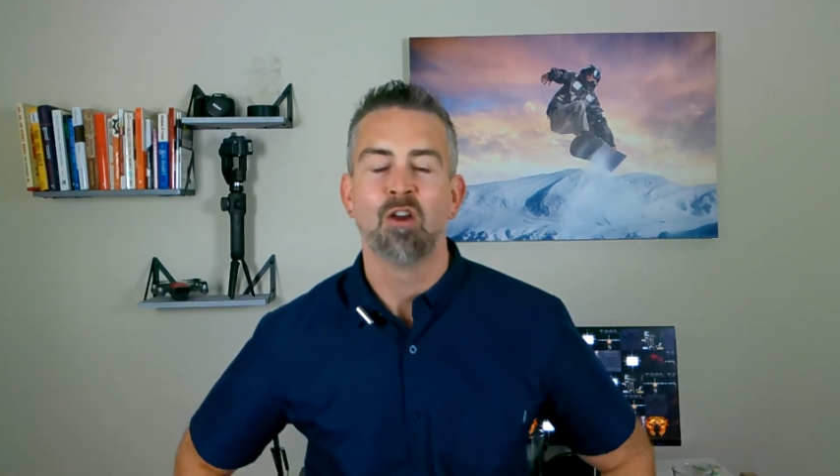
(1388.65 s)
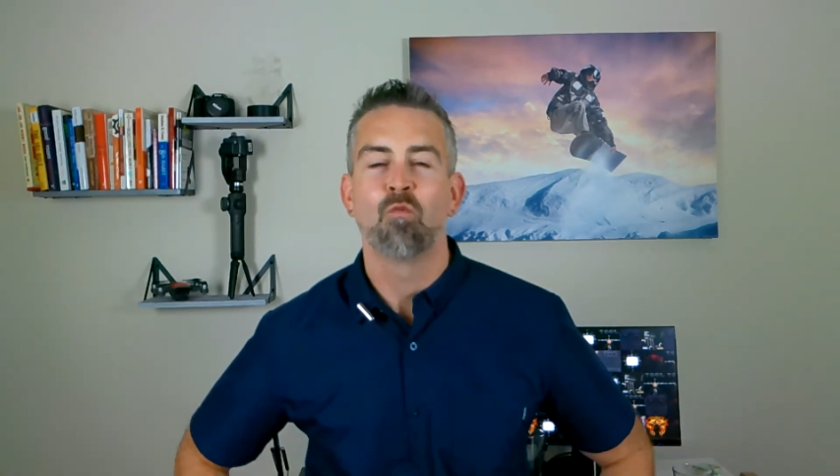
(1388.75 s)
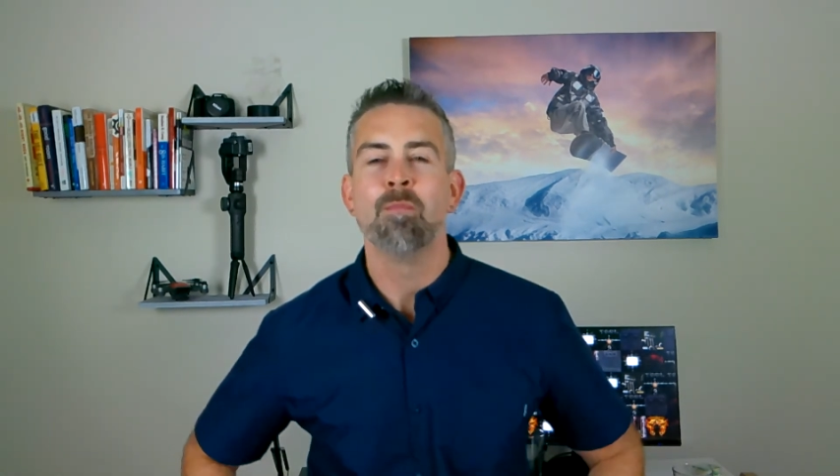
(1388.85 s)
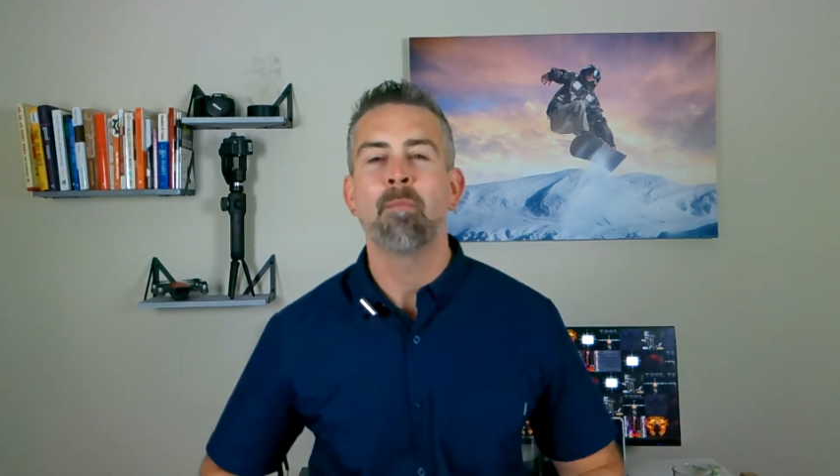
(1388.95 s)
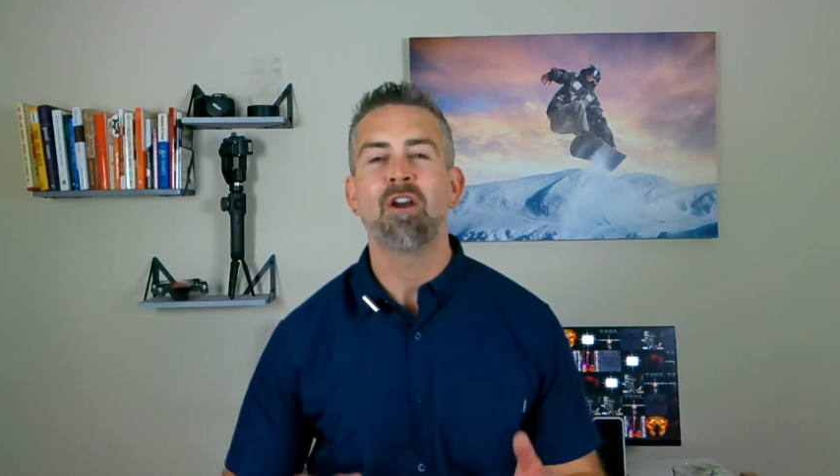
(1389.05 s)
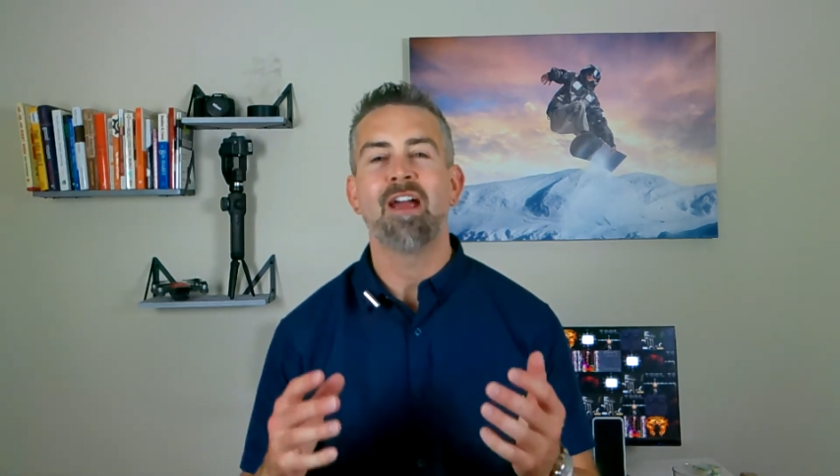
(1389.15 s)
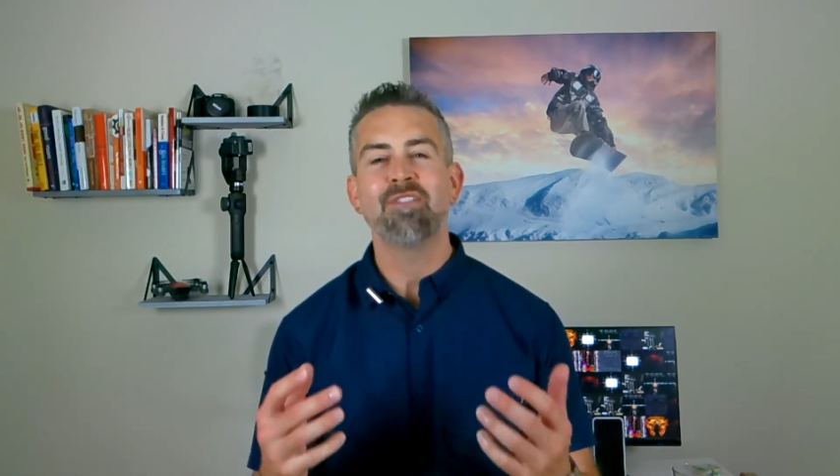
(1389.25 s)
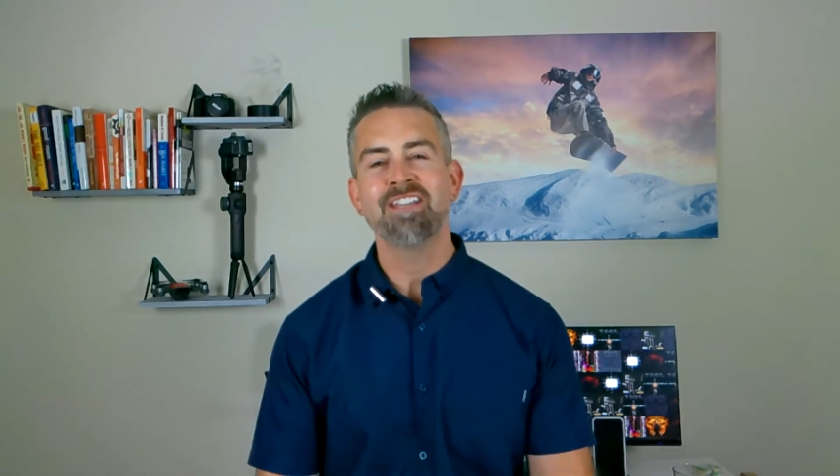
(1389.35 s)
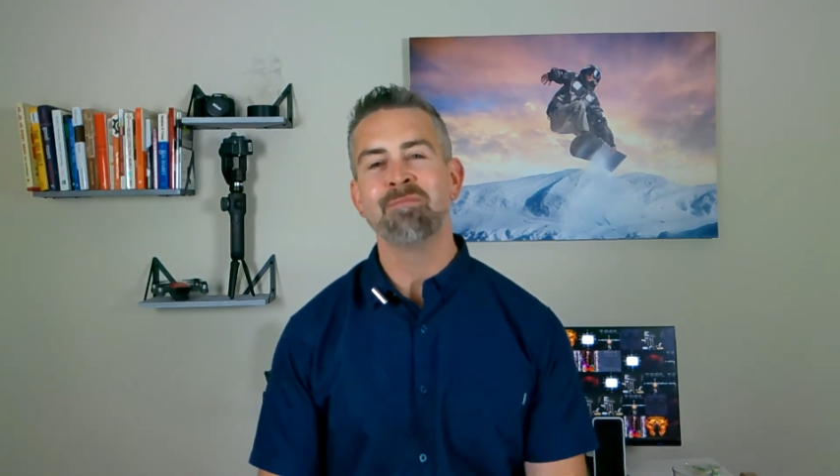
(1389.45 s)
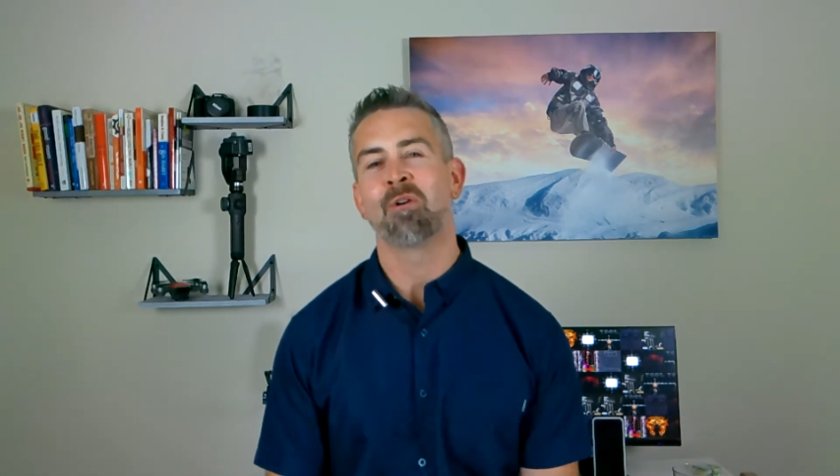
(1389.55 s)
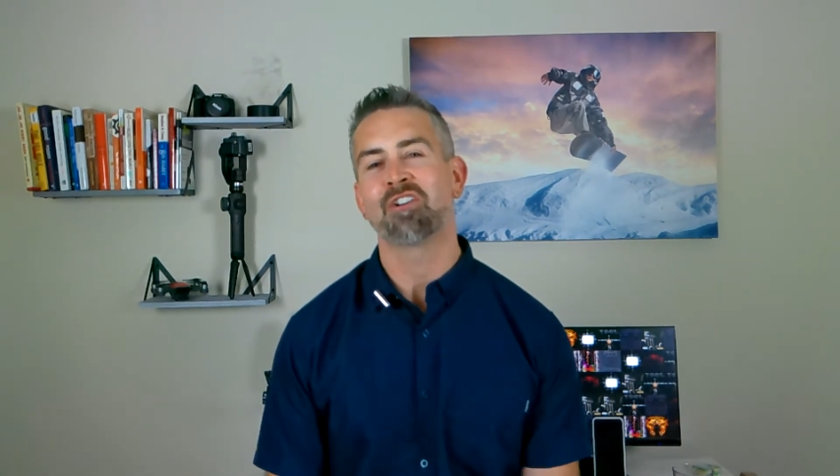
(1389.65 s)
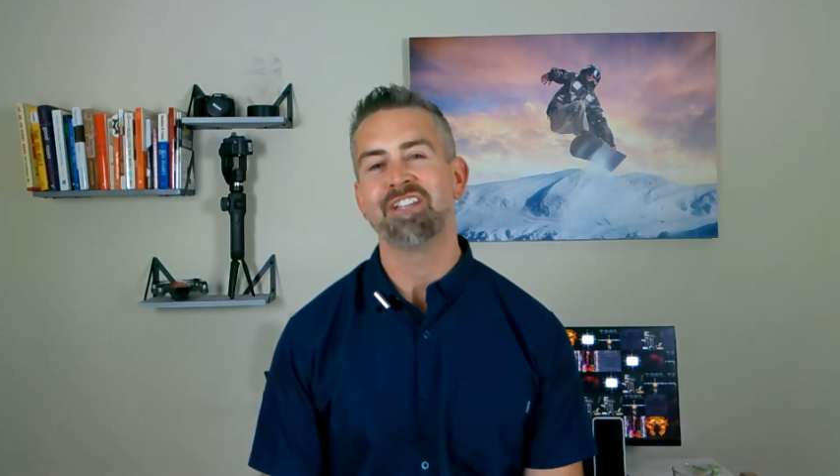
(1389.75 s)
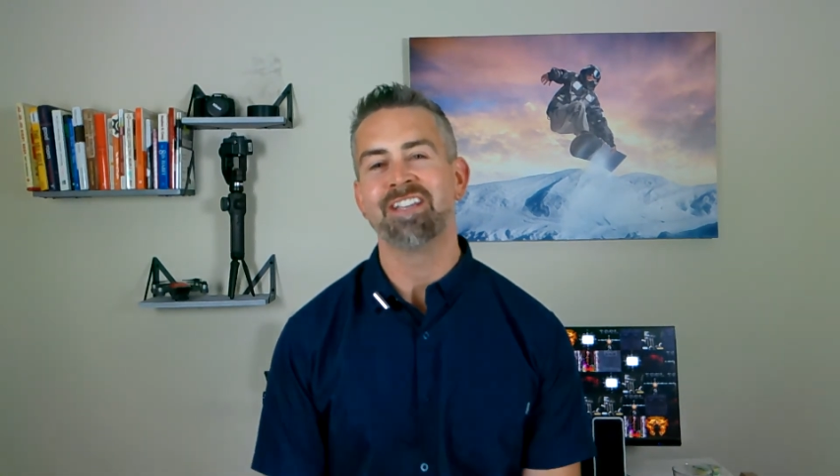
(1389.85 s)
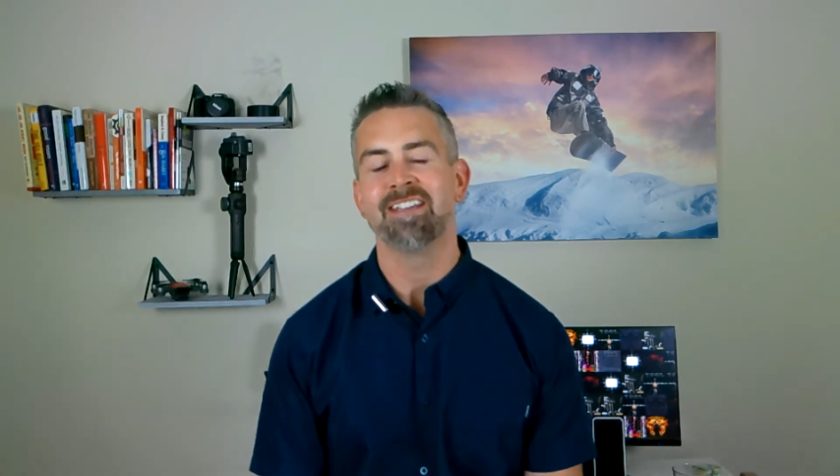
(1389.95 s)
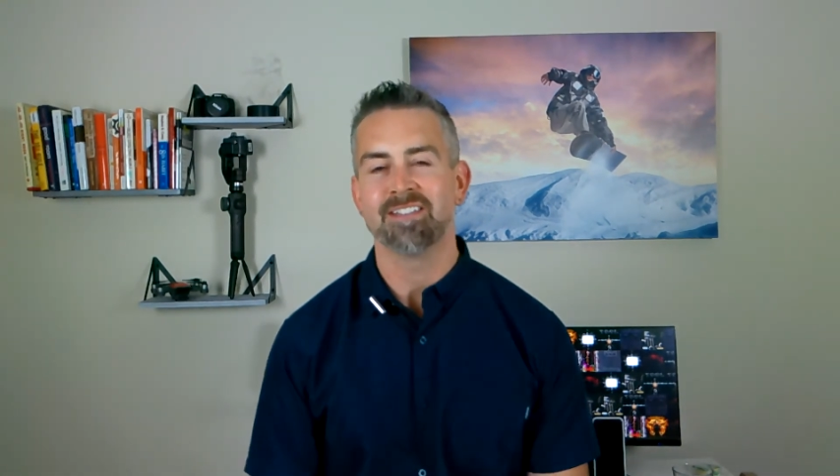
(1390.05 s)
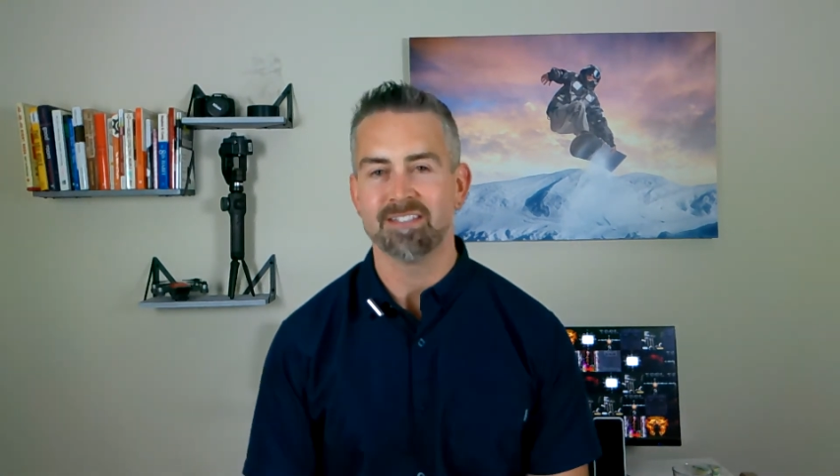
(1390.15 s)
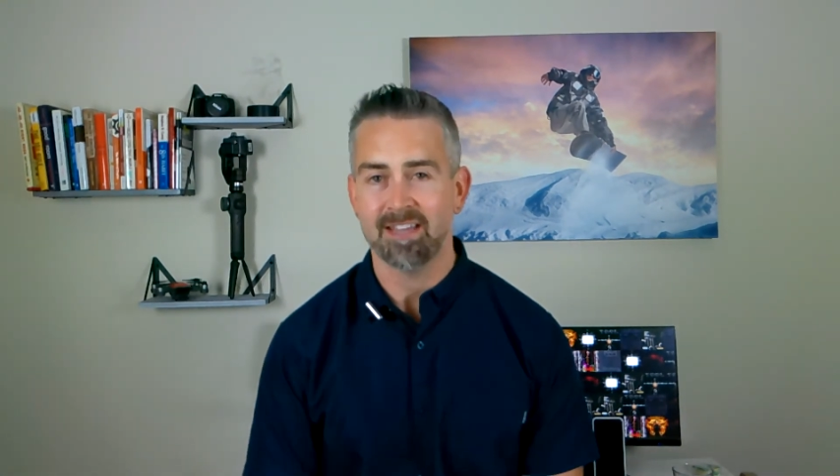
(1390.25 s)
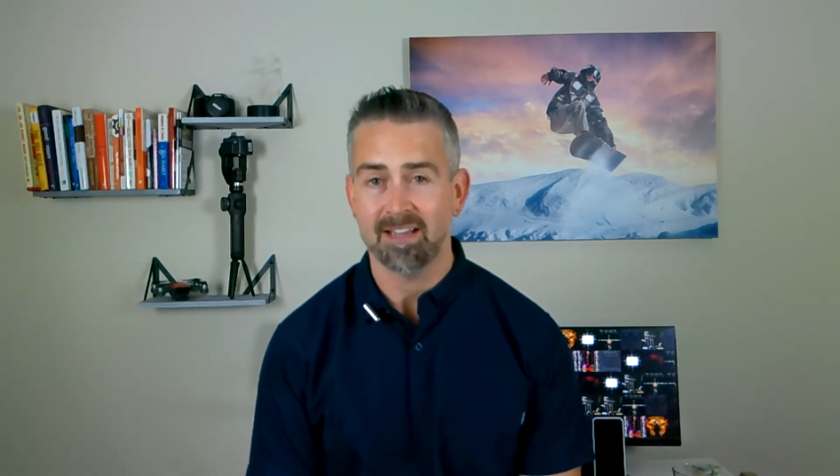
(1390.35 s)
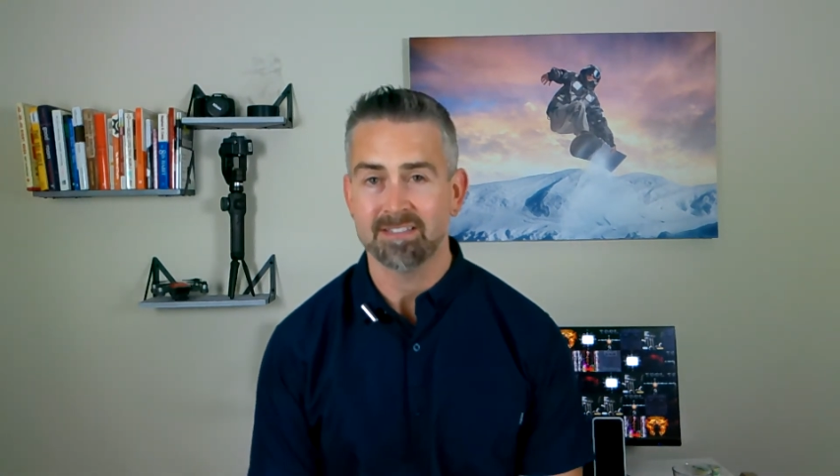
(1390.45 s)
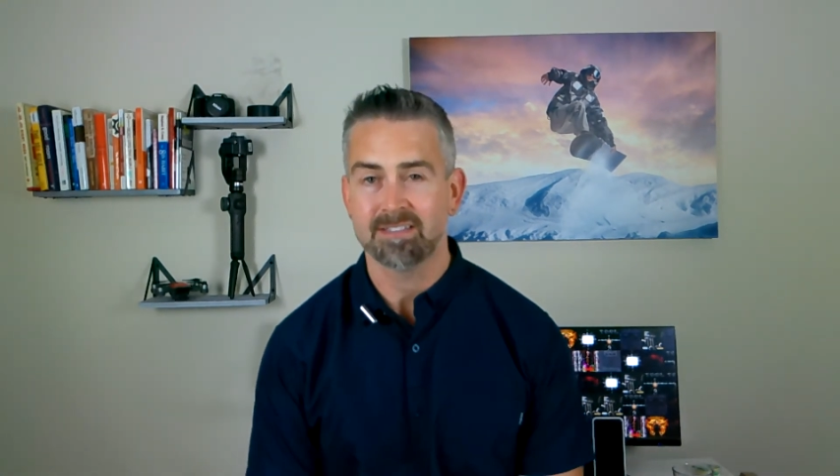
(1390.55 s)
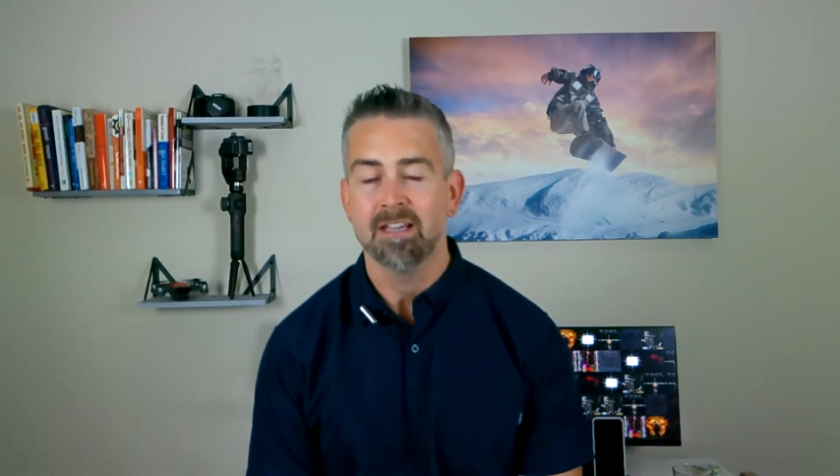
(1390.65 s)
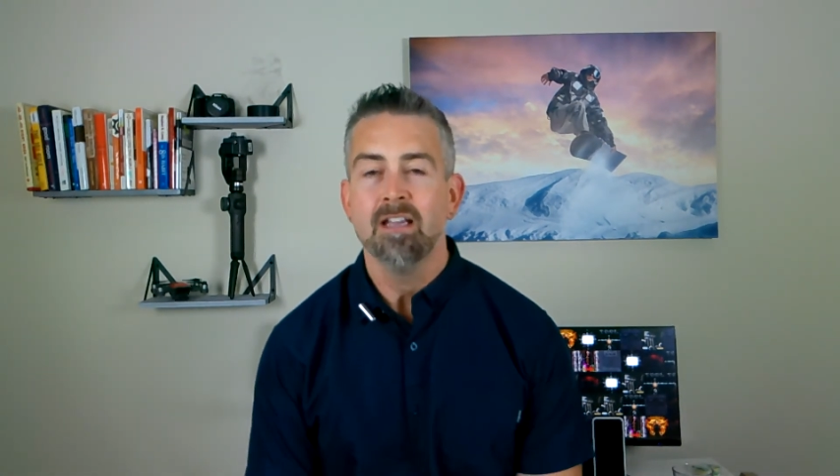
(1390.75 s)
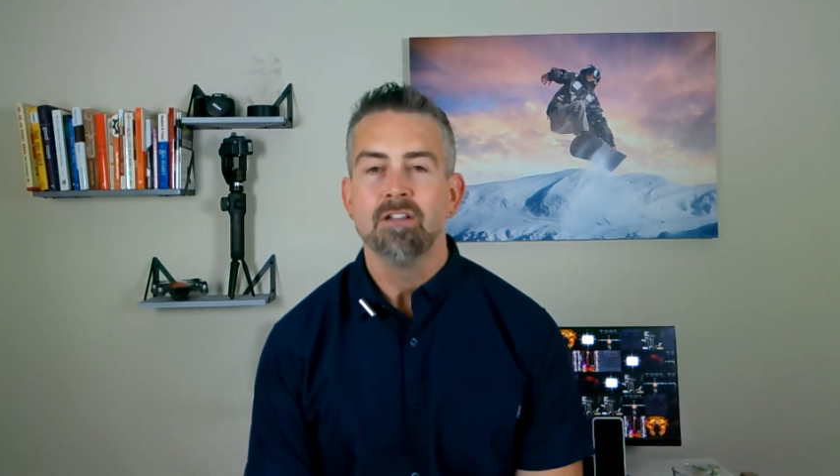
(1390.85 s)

Remember, everything in marketing is a test.